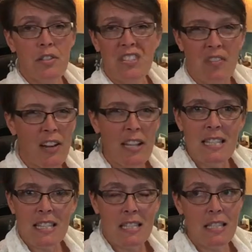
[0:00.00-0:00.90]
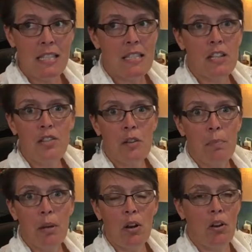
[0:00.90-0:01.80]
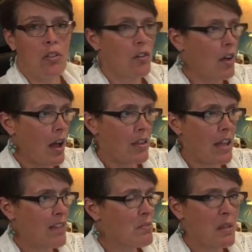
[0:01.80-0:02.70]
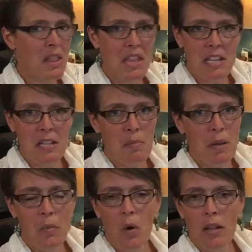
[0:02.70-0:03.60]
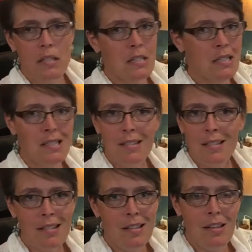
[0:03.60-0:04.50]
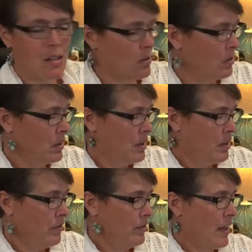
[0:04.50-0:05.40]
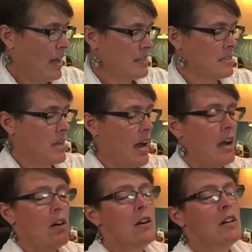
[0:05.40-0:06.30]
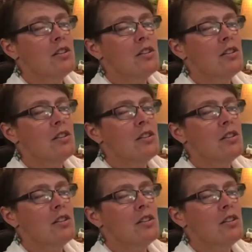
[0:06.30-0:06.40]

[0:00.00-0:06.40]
They're different consistencies because they're pure. They haven't been thinned to be one, you know, flat style.